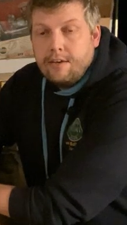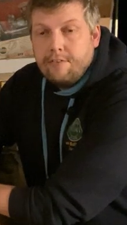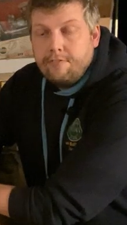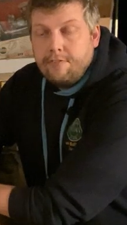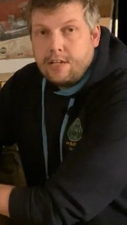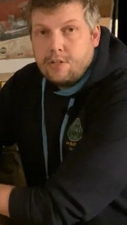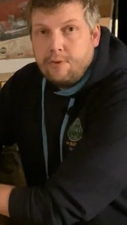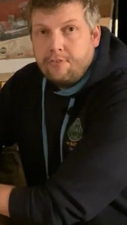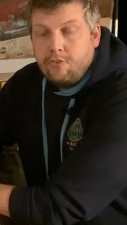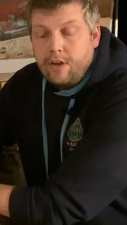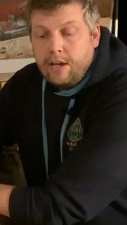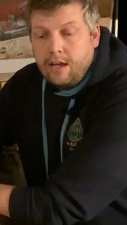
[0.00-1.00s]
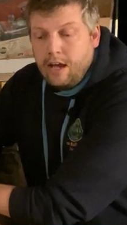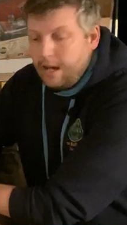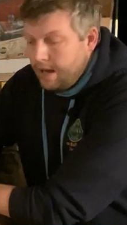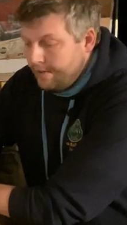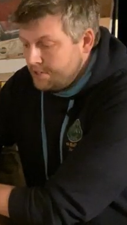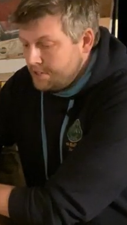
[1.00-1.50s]
give Nick Swift a ring
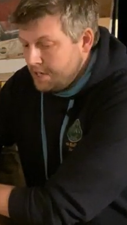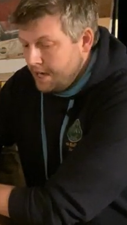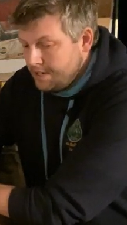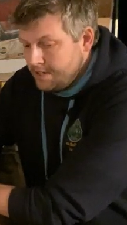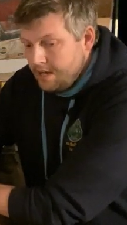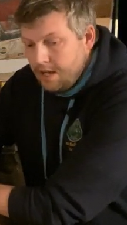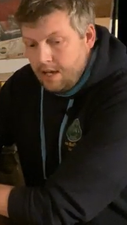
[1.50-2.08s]
and have a chat